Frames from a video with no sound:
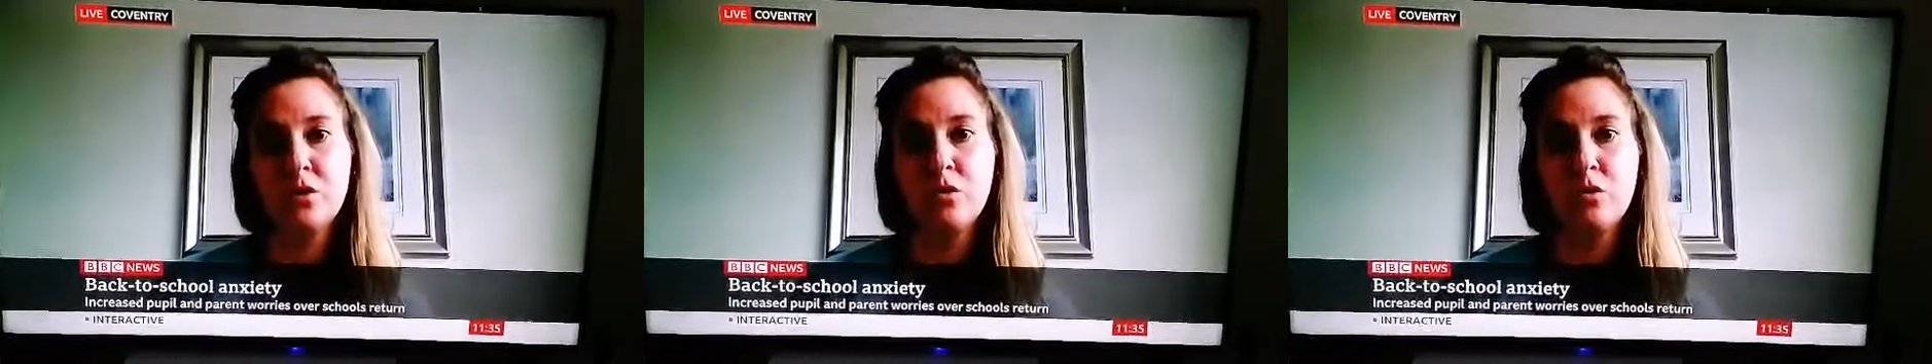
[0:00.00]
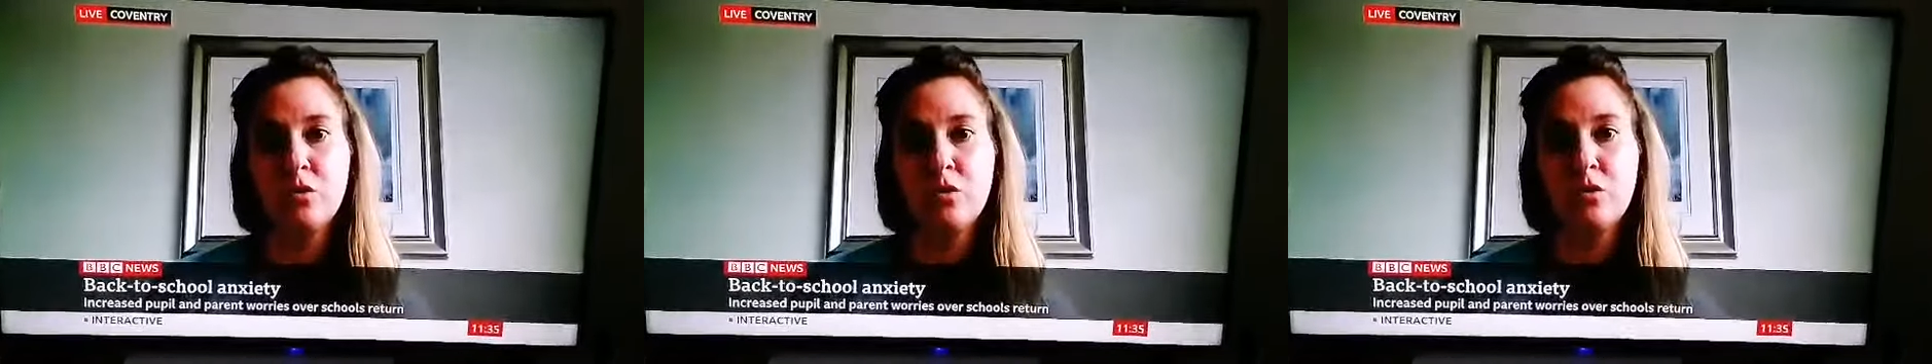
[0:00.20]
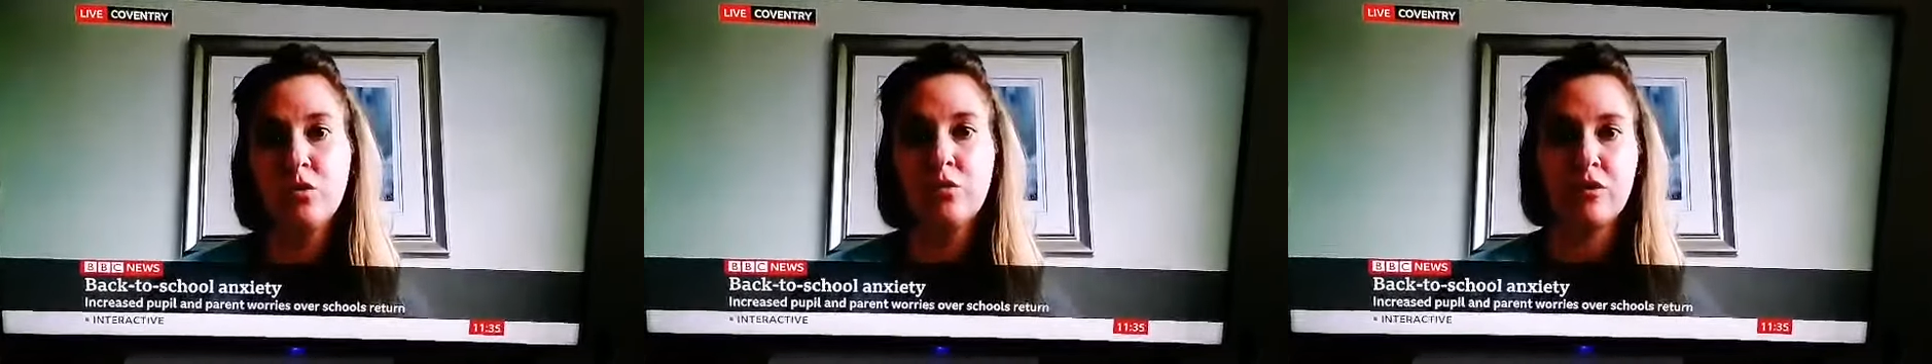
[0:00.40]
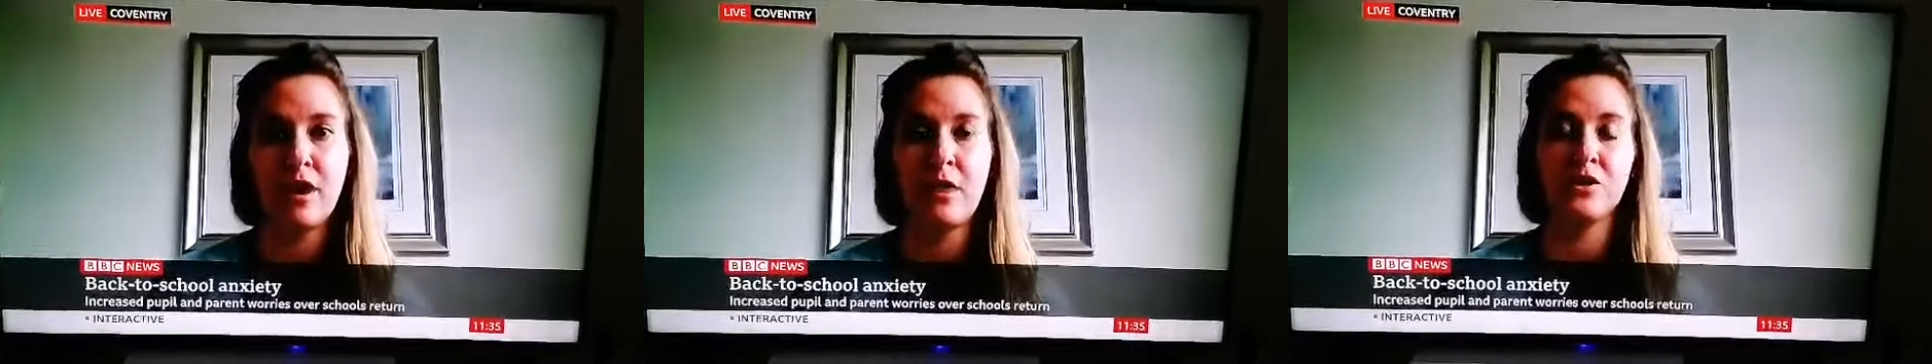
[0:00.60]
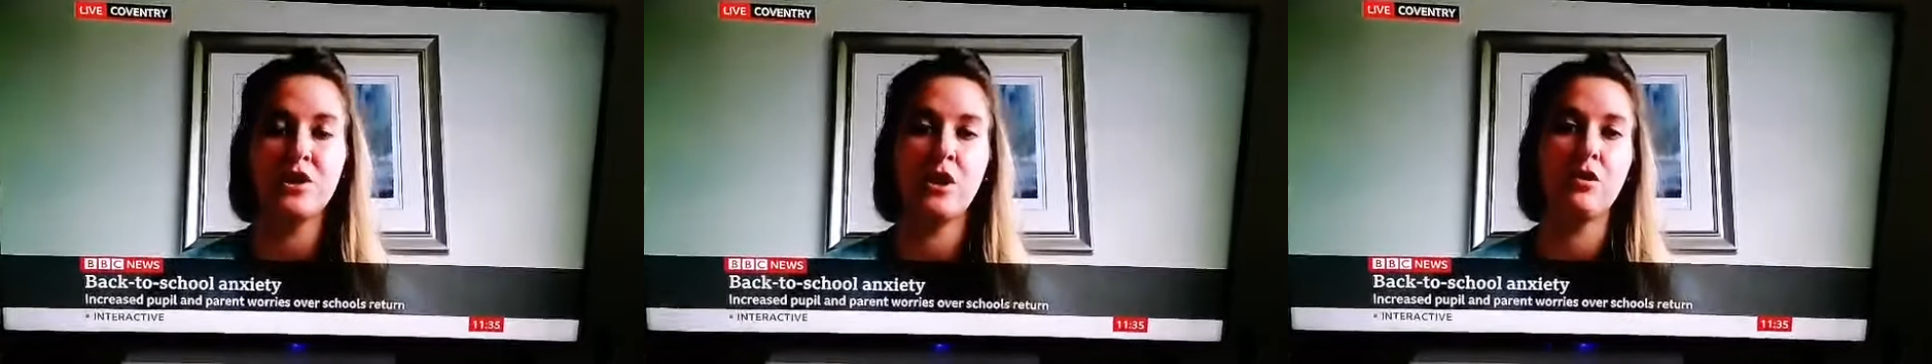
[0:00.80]
school for
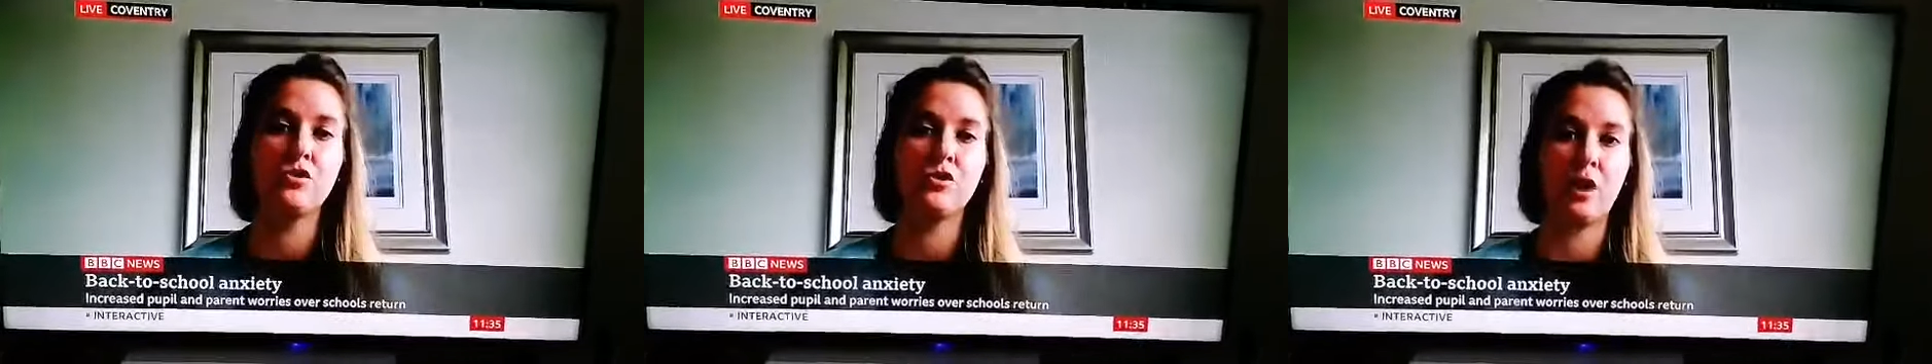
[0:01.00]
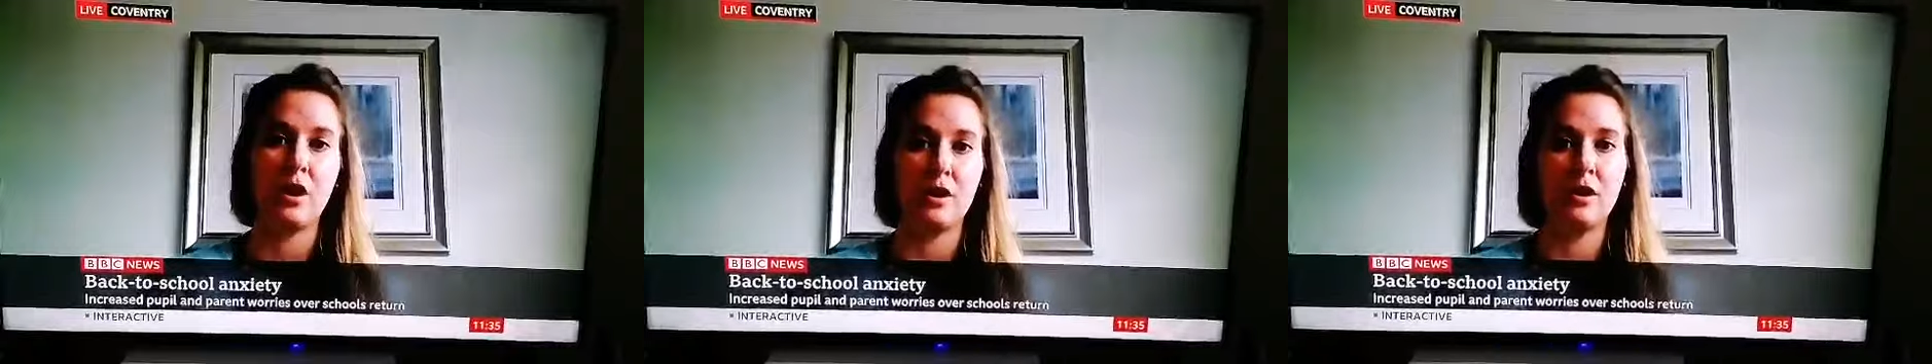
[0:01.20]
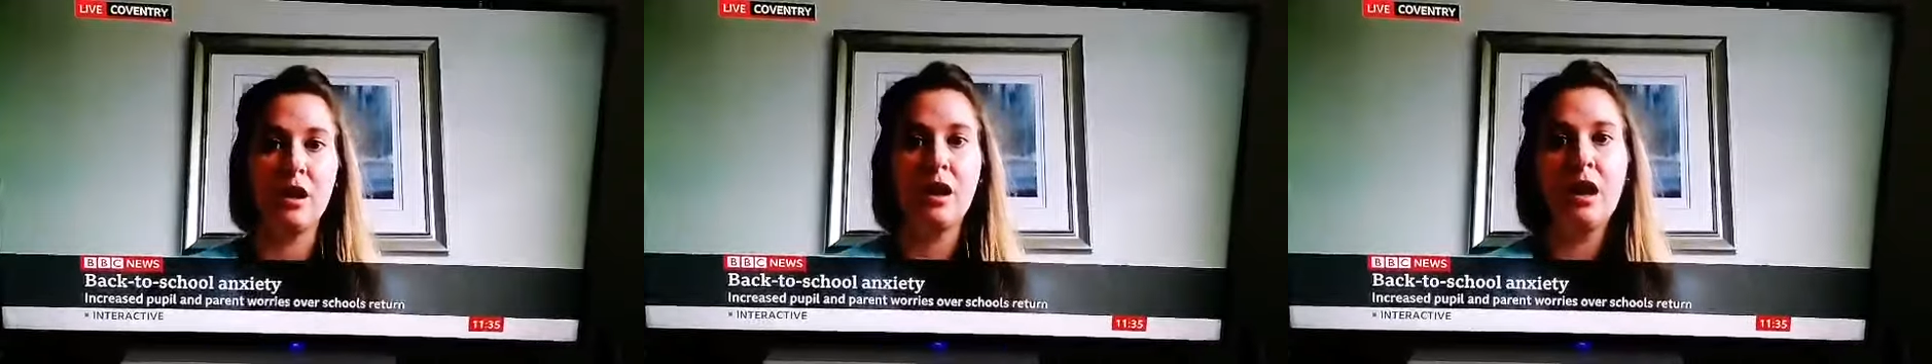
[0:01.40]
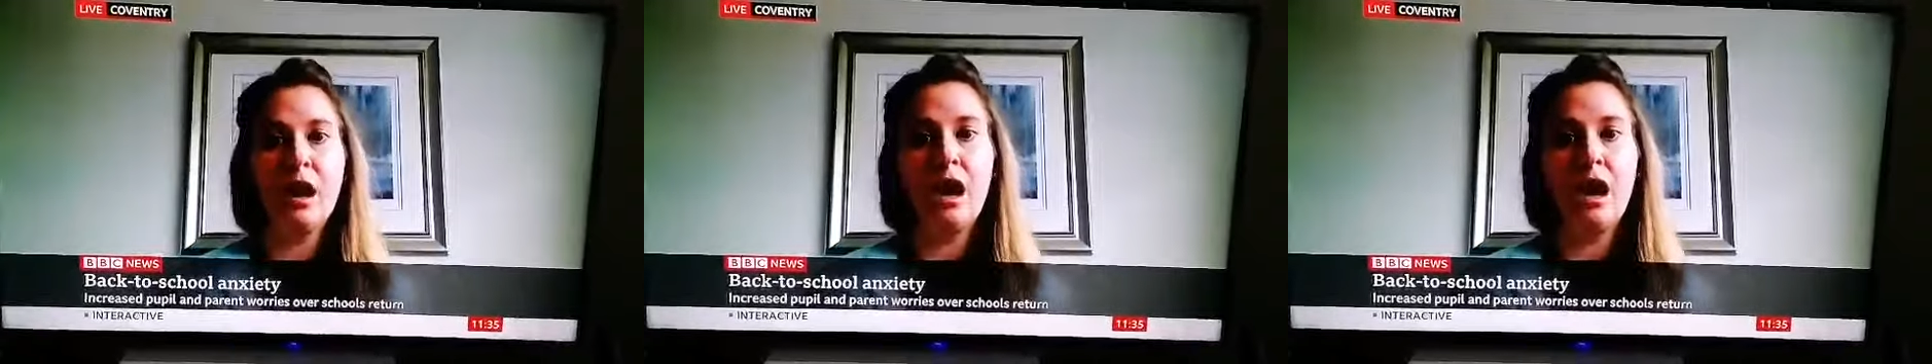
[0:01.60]
our children,